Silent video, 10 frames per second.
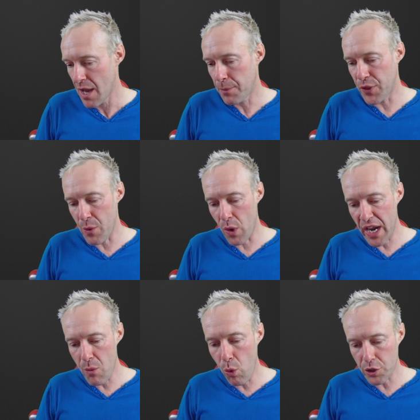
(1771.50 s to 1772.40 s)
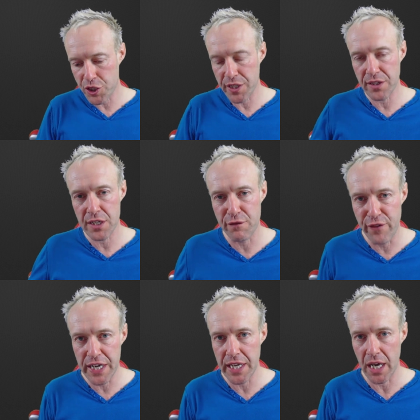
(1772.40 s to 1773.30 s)
But then when I'm watching this
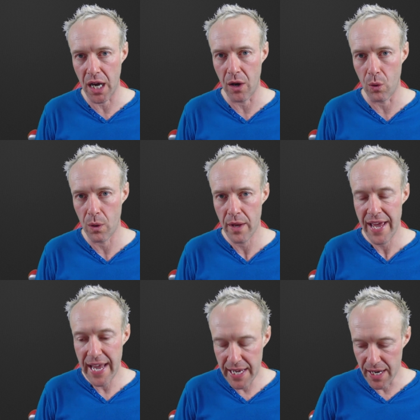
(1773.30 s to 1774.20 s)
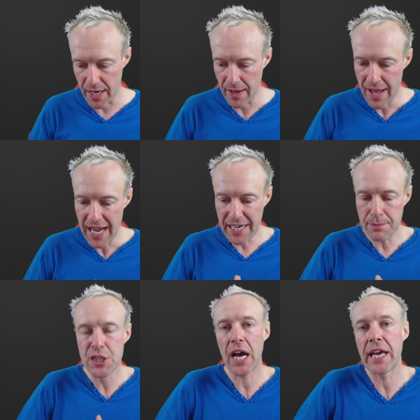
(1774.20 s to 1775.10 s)
video, here. And I'm
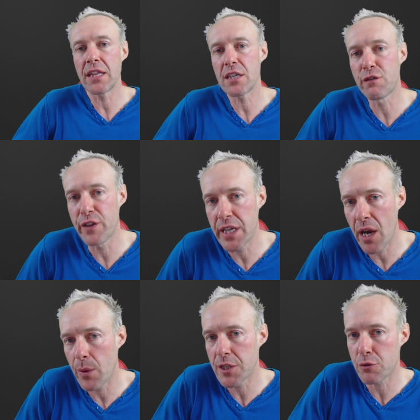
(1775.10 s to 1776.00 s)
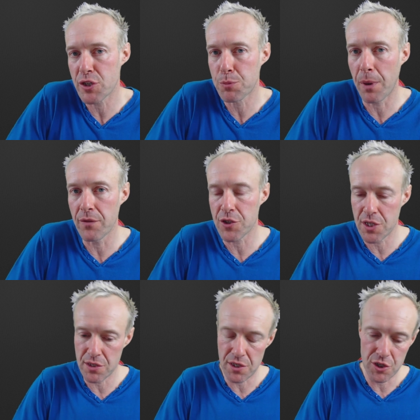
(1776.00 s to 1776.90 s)
tying this video into
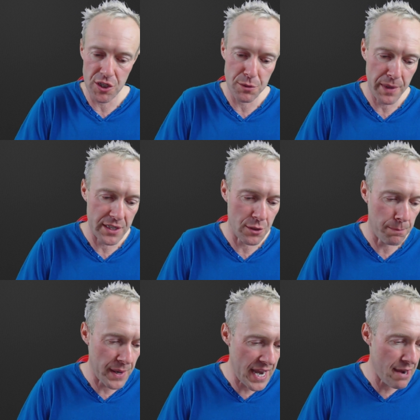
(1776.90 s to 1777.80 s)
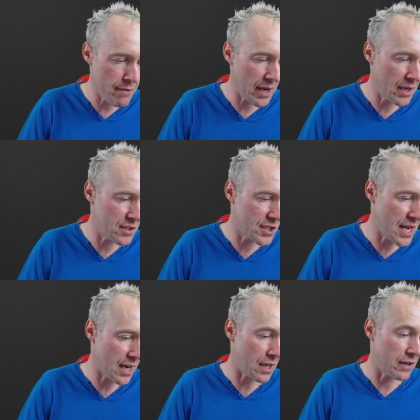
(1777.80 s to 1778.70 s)
responses that she's made to Bearing and
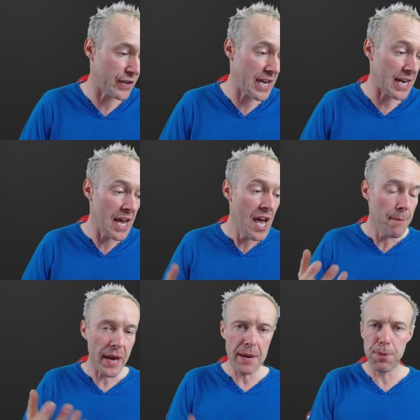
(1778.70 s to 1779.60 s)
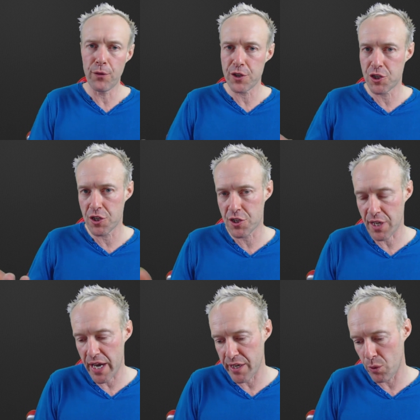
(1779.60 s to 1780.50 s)
Sargon of Akkad, people that she
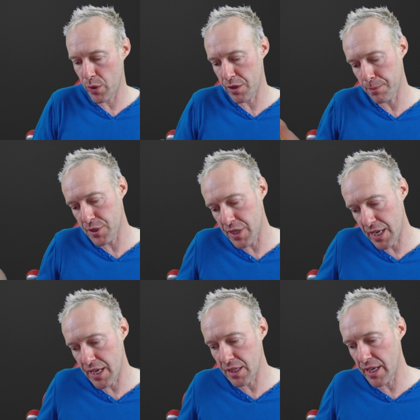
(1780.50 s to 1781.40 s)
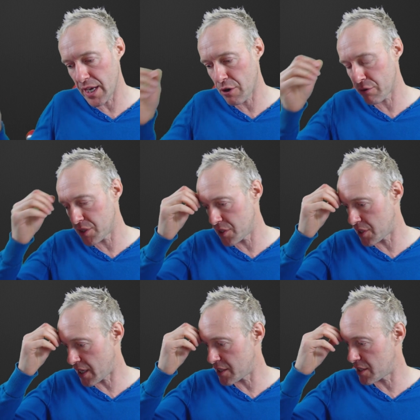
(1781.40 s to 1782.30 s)
sided with, and particularly a,
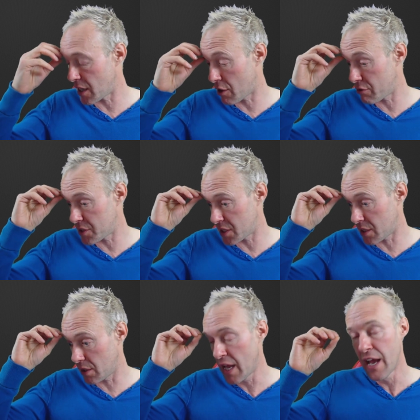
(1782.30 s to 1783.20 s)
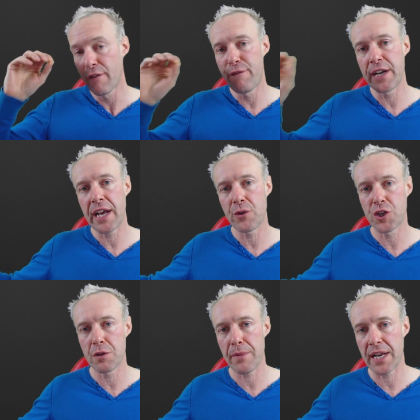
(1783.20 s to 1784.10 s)
criticized, a critical video
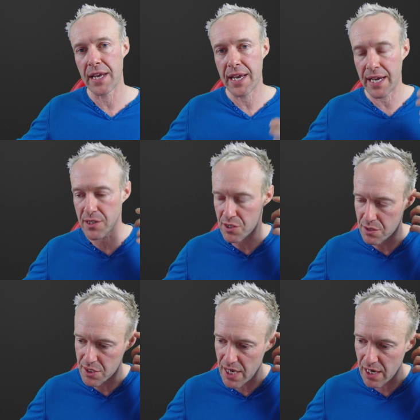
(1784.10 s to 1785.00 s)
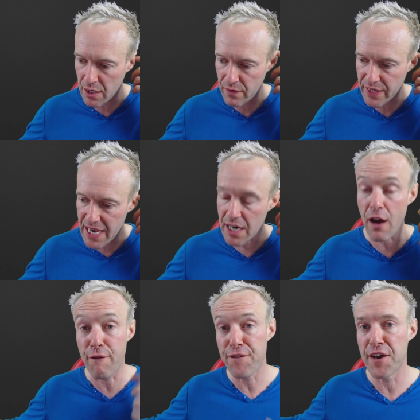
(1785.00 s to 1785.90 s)
she'd made against Sargon of Akkad
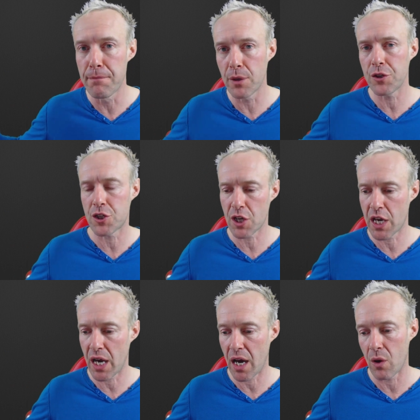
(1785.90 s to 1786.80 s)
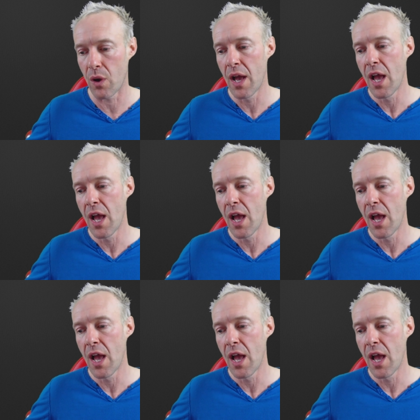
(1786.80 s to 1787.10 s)
a few months ago,